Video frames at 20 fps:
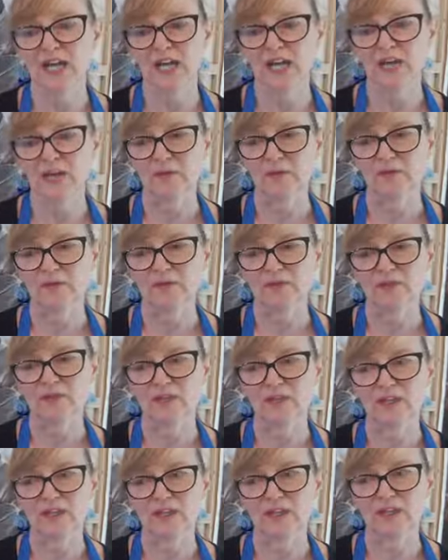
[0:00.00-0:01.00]

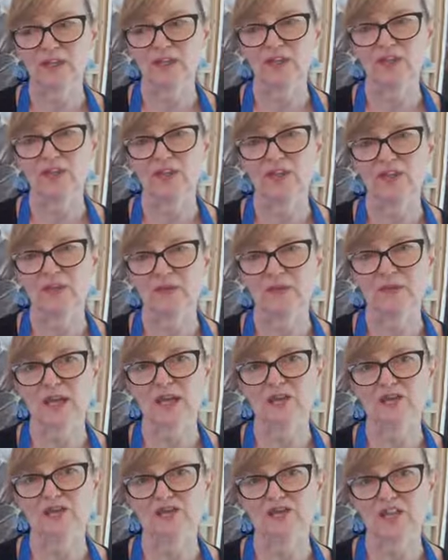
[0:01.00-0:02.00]
the
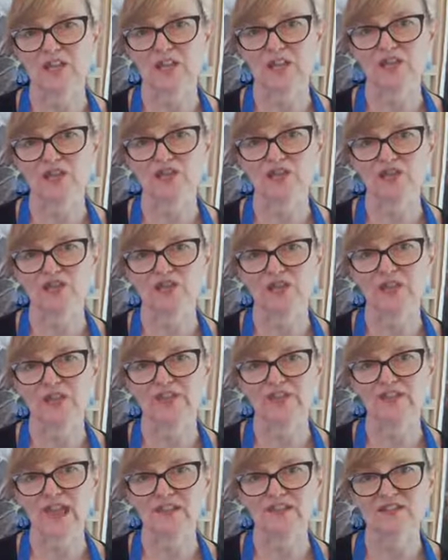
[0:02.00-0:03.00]
thumbnail sketch
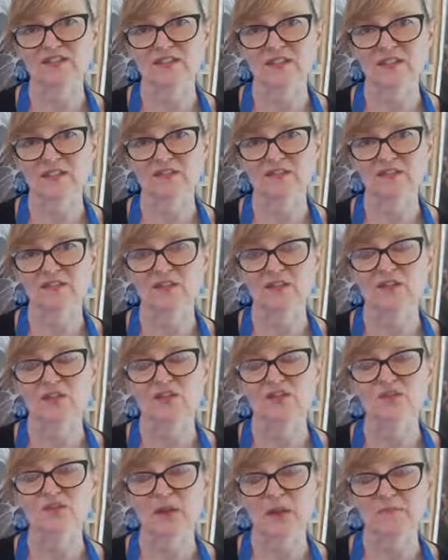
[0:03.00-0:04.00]
in that sense.
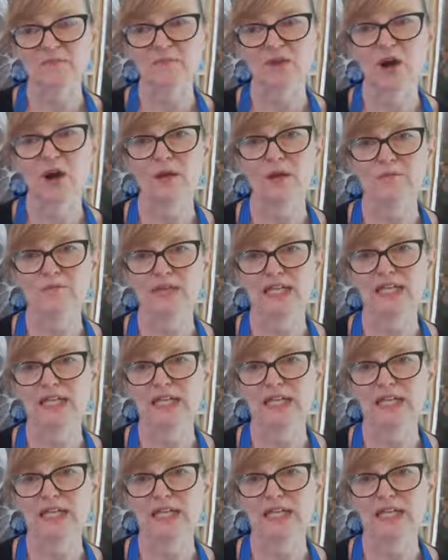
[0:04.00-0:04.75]
So I'm not